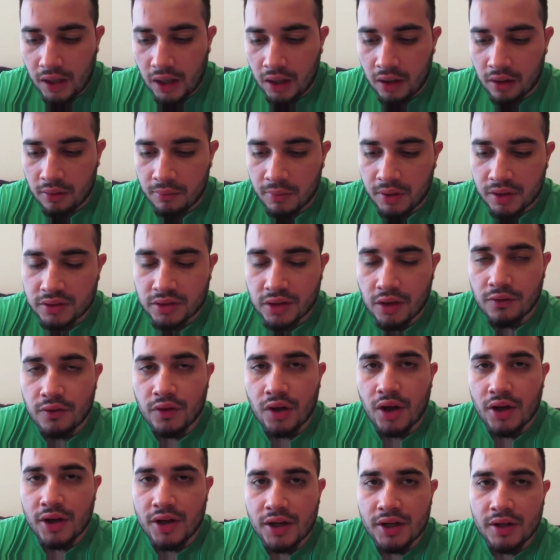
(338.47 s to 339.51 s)
I'm going to start
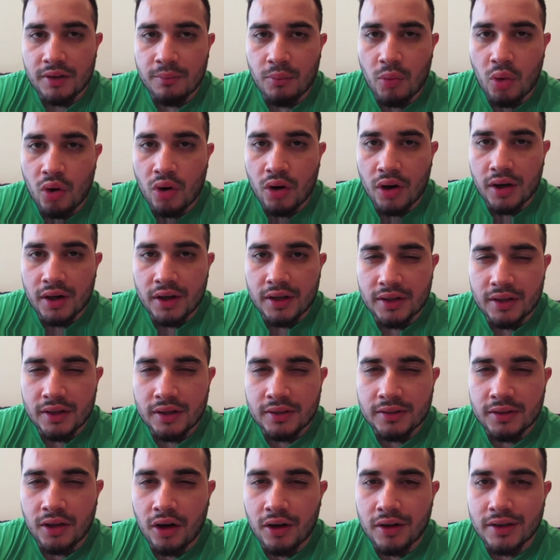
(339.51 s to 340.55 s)
vlogging more.
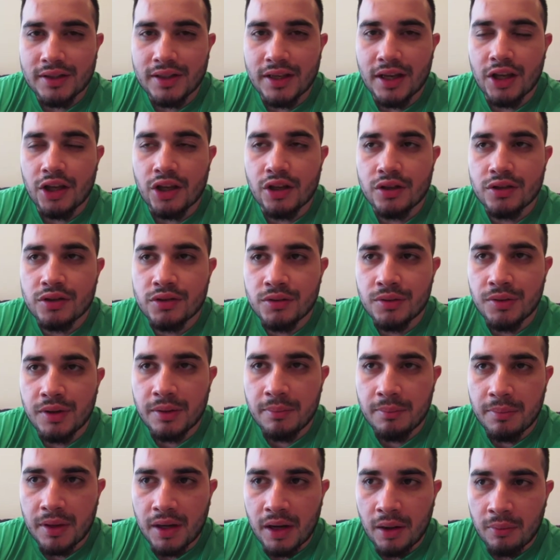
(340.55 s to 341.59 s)
It's hard to get used to
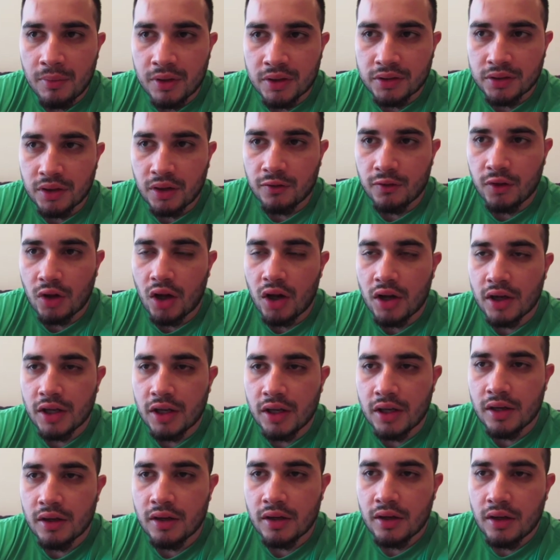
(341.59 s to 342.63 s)
it, but I'm going to start
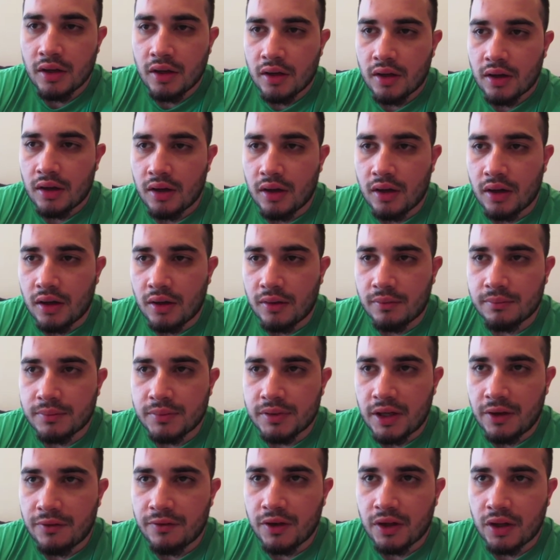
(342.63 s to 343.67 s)
vlogging
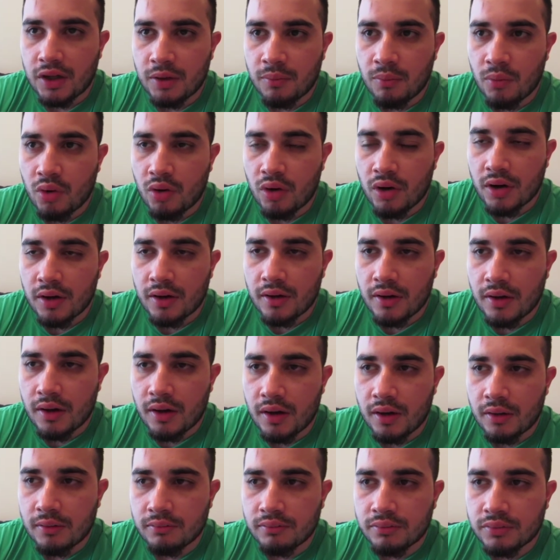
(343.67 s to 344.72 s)
definitely
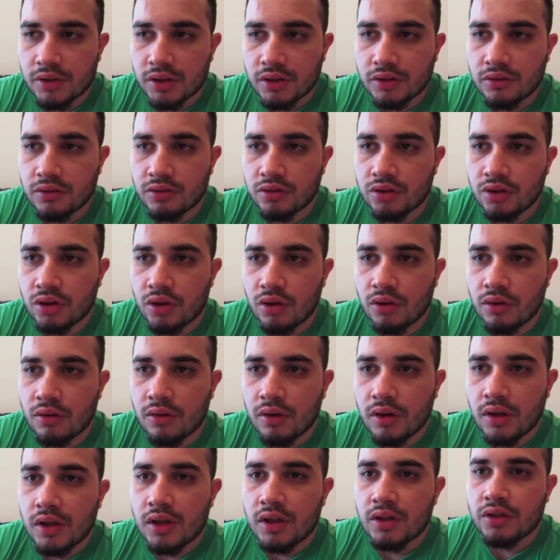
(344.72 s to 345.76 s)
more just to show.